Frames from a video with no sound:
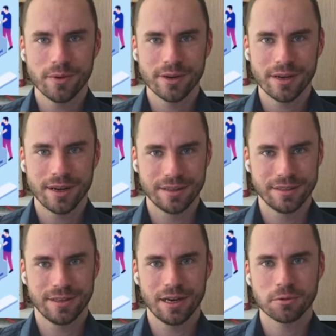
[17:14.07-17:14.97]

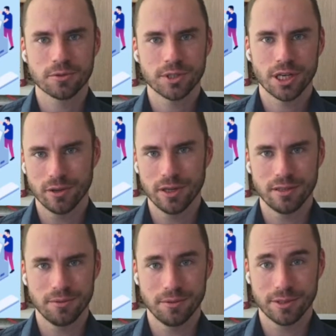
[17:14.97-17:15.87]
and I will reach out
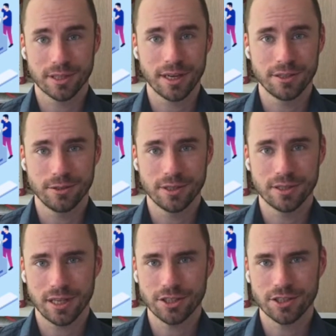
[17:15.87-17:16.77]
and we will schedule a
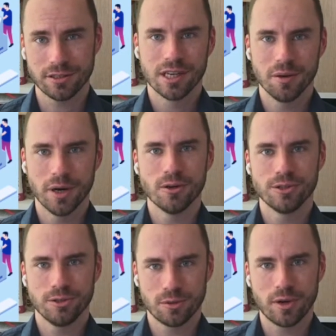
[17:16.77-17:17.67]
session
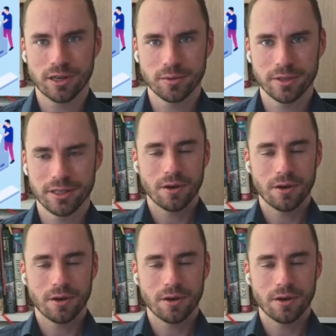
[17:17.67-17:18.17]
about your marketplace.